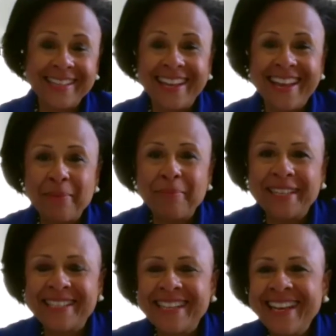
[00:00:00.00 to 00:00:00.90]

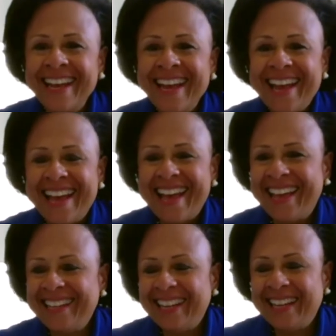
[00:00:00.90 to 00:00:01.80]
campus,
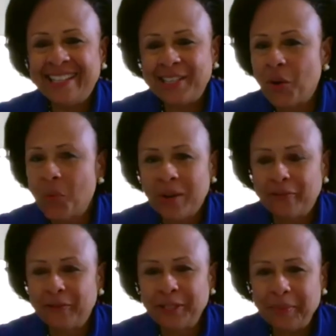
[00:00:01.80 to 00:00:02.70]
and it's so
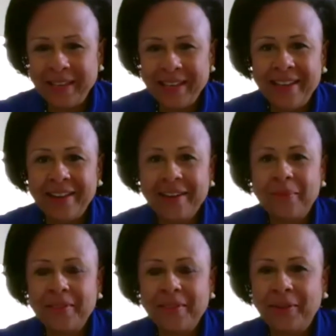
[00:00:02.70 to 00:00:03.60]
wonderful to be here
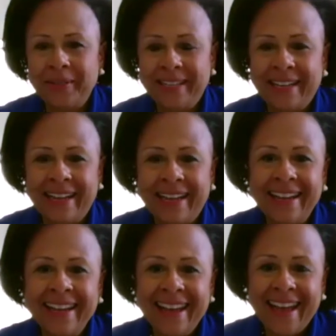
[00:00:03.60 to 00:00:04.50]
with you
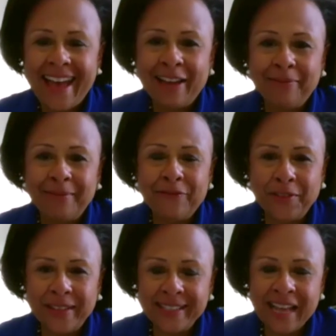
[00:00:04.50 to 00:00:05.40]
today. And for
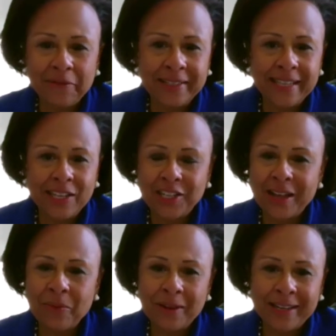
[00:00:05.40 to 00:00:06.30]
this conversation,
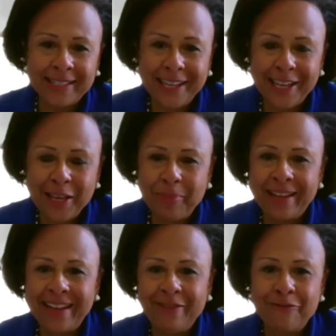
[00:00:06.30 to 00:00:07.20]
I want us to keep
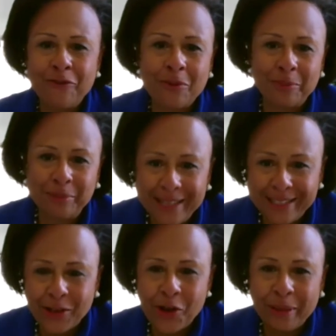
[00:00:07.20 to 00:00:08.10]
it informal.
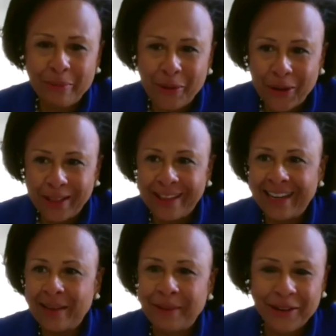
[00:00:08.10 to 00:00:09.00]
Please call me Paula,
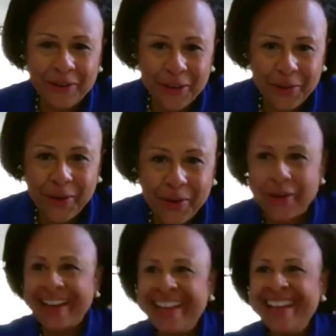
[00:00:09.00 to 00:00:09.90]
and I'm going to call you Hahrie.